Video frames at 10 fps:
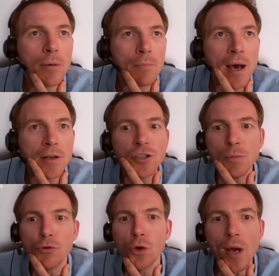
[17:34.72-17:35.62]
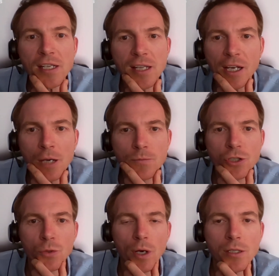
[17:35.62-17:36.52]
partnership request that comes
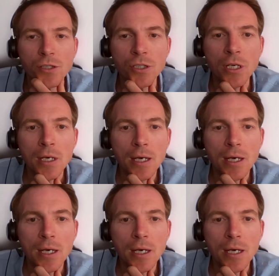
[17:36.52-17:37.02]
to us,